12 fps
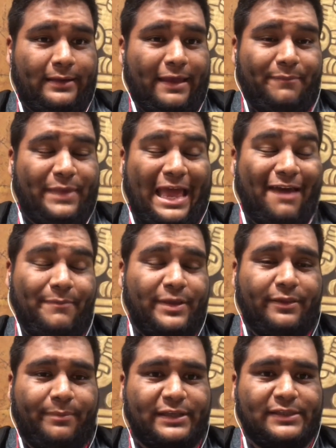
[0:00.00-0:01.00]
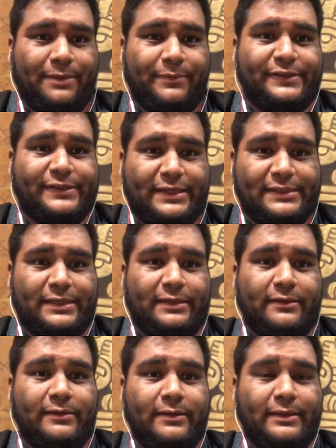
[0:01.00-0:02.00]
have been the best team this
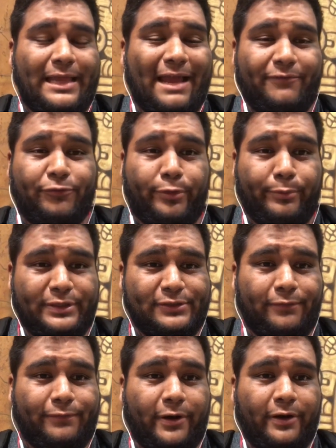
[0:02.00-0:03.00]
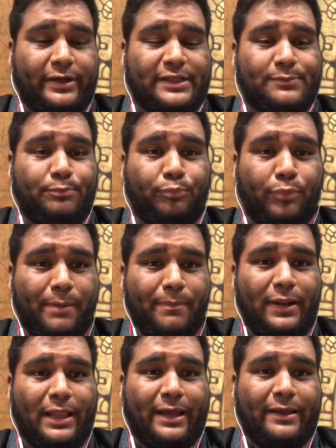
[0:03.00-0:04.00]
season. Have 3 wins so far against
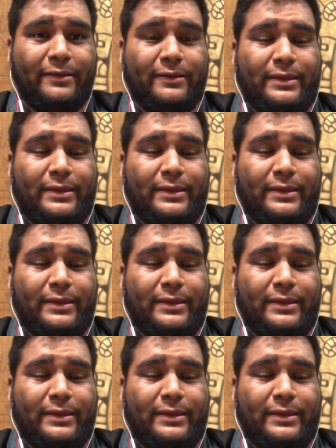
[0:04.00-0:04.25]
Puebla,